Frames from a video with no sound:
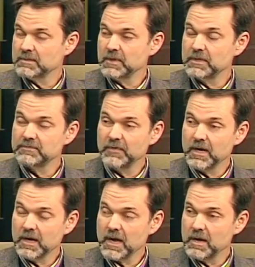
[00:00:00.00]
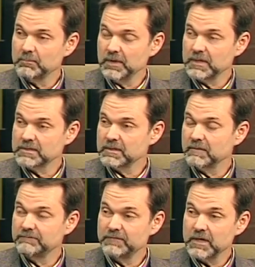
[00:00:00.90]
but it's very complex in the
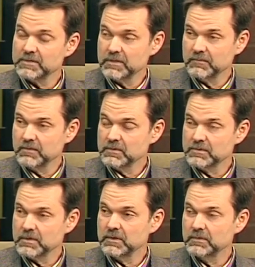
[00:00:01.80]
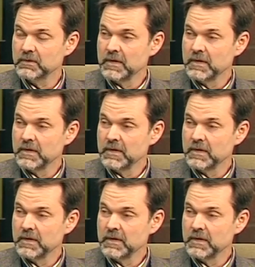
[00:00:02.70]
function of those two.